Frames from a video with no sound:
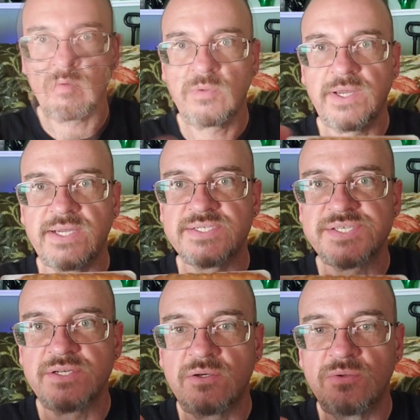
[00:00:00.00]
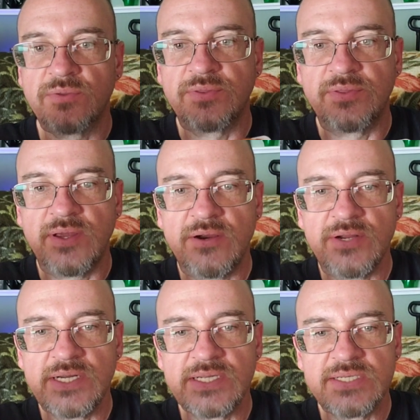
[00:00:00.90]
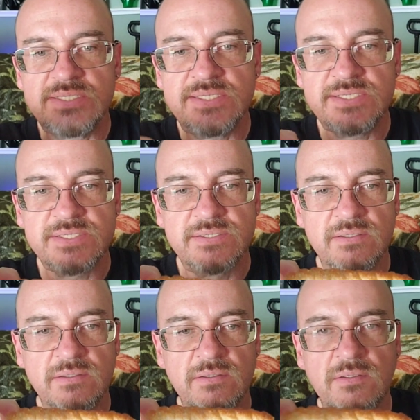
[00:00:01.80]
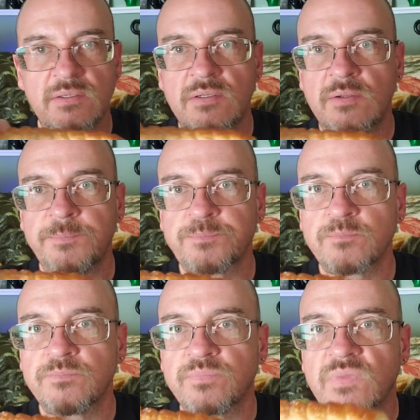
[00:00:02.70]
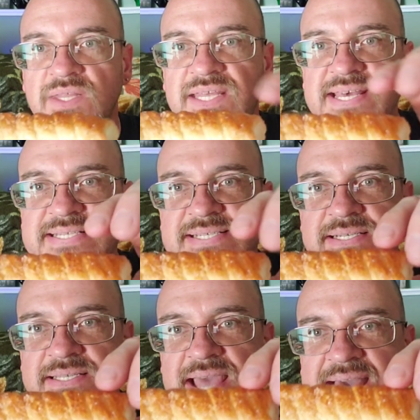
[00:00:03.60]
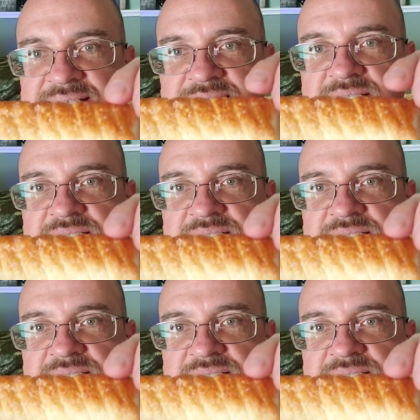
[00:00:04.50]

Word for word: Okay, so there it is Kit Kat